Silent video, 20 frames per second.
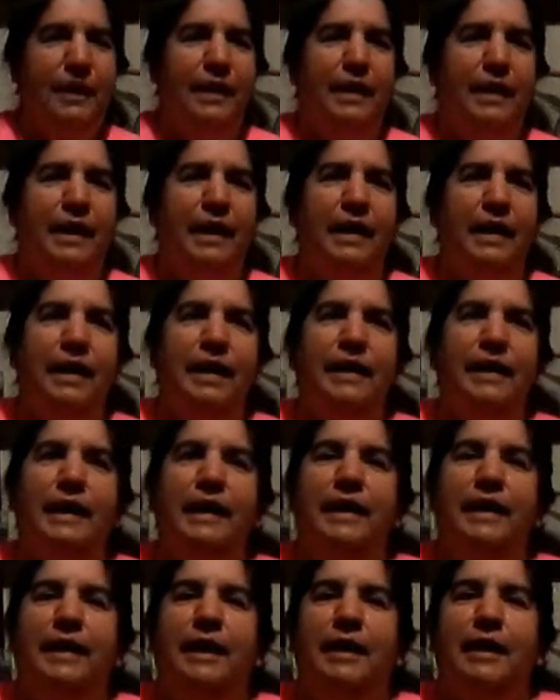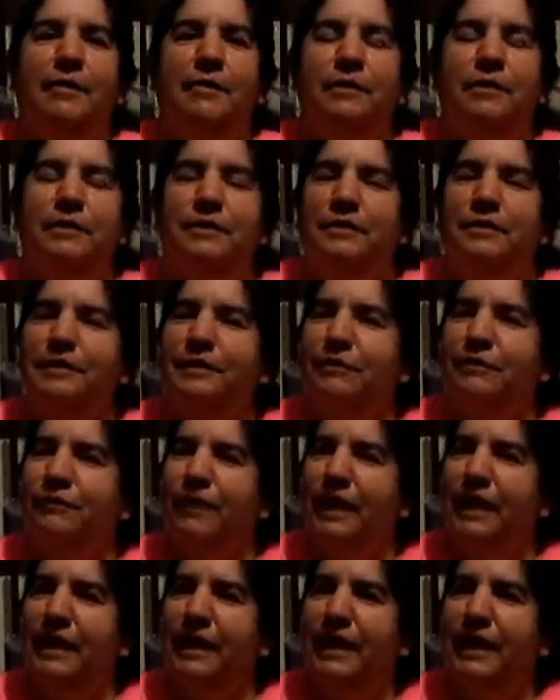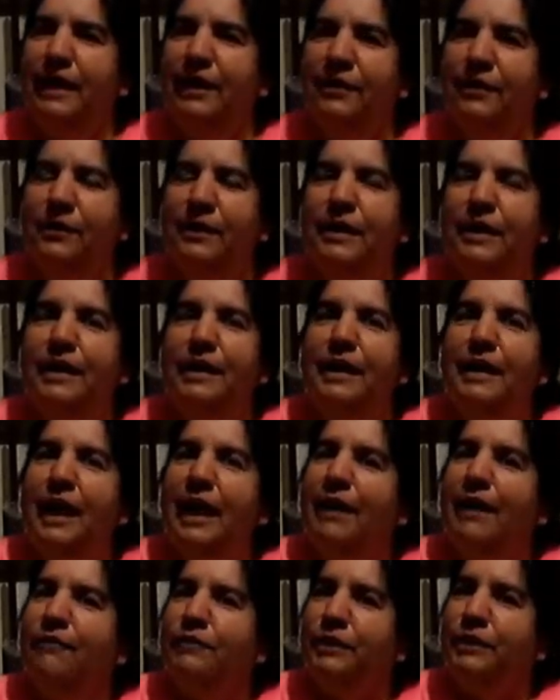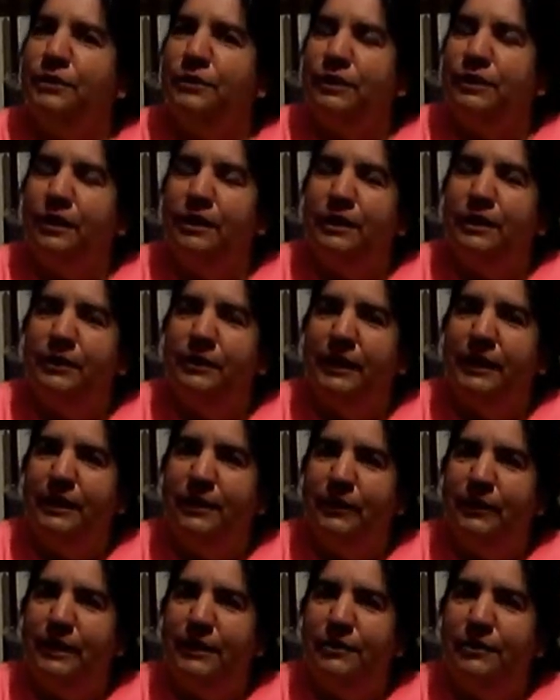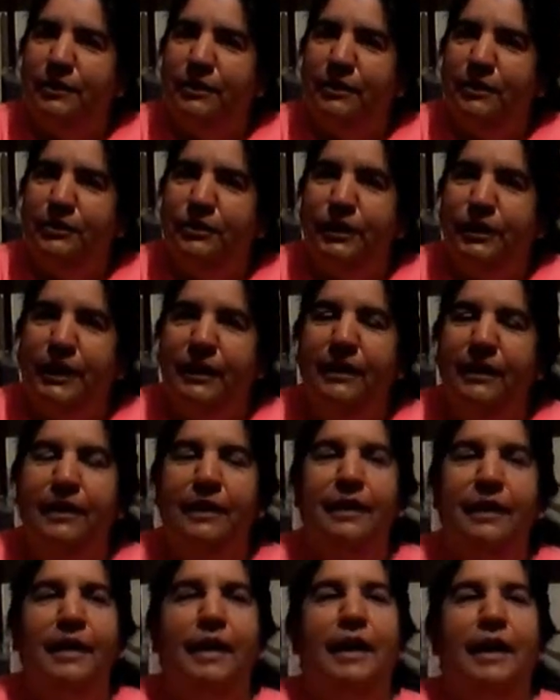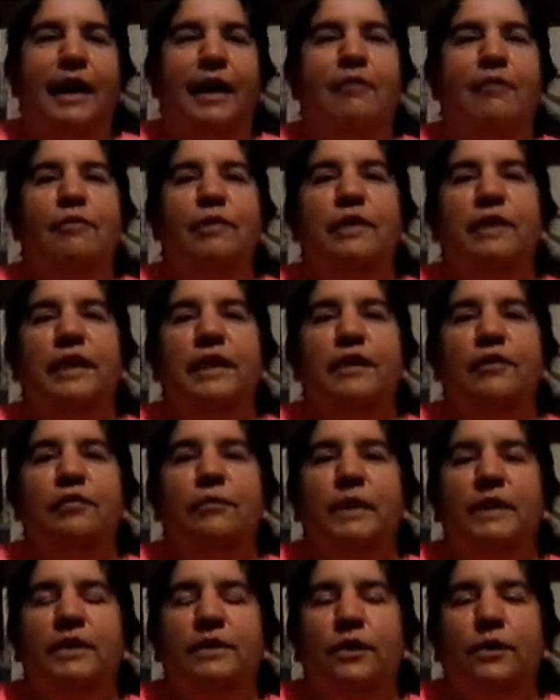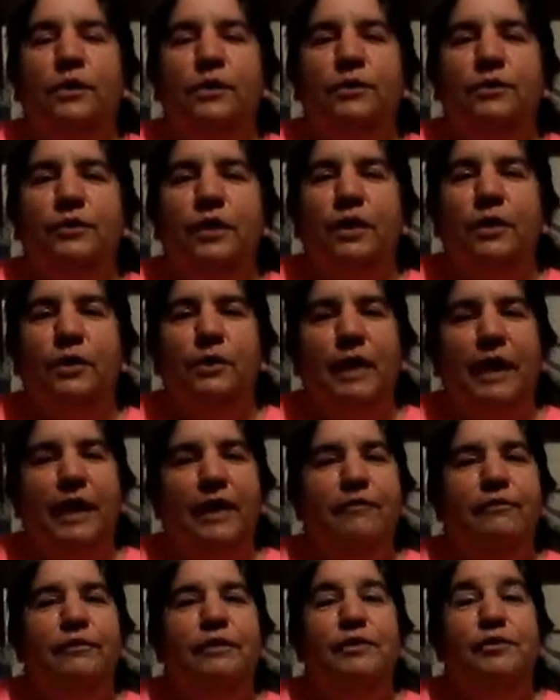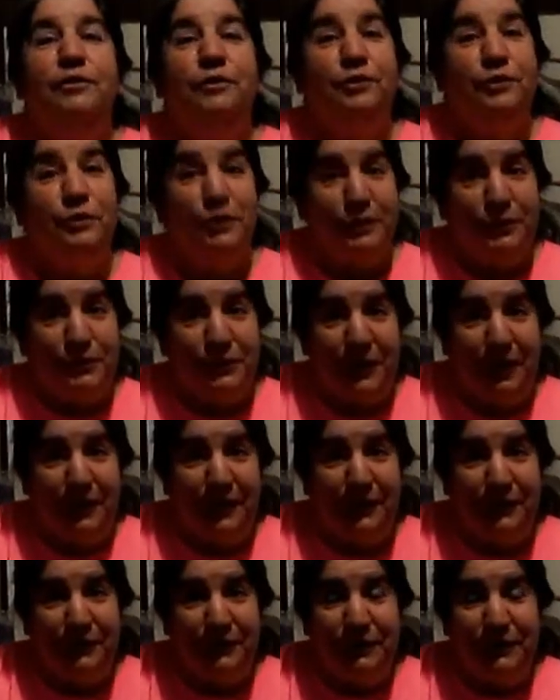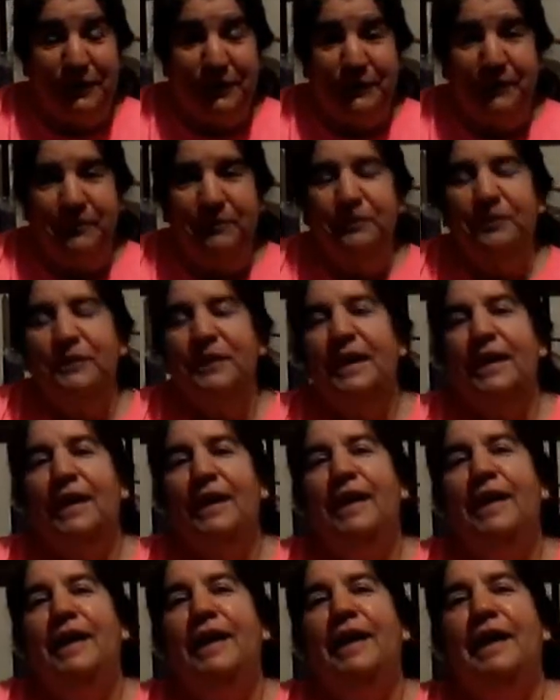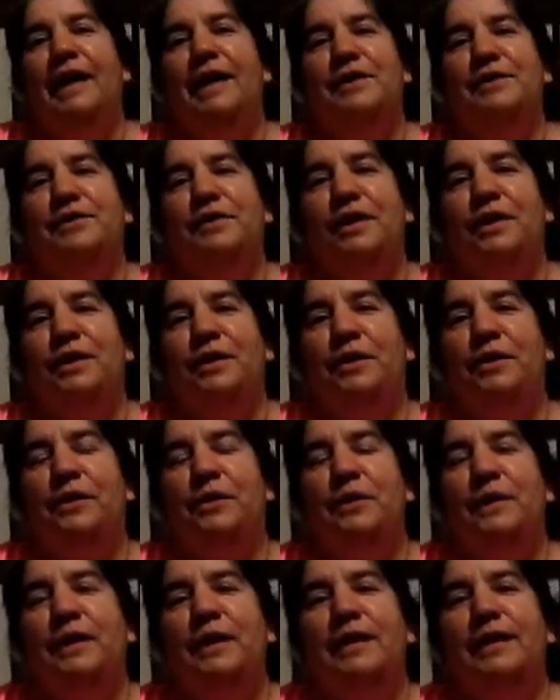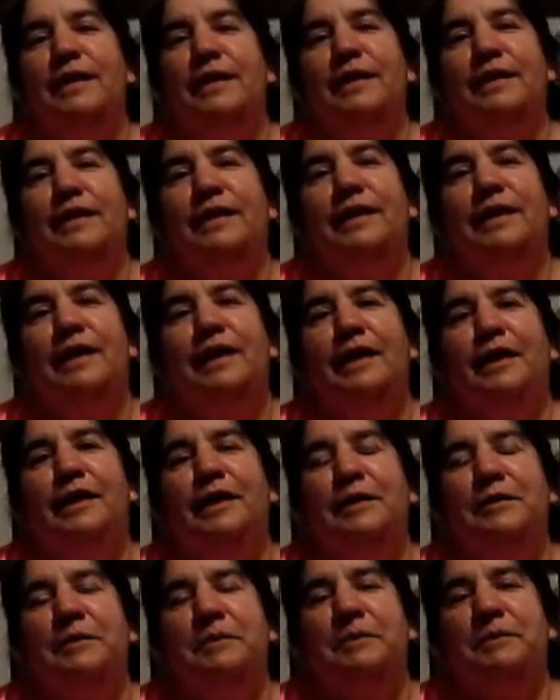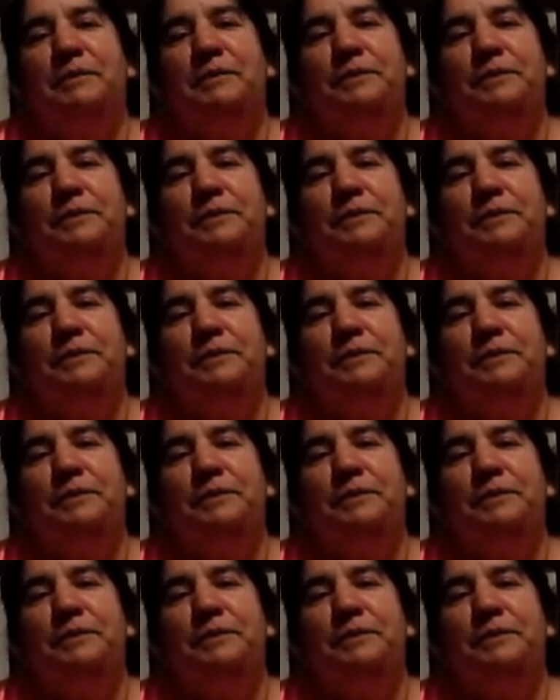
And then it comes to find out after you start doing the research, everything you've been told your whole life is just not true. And so, um,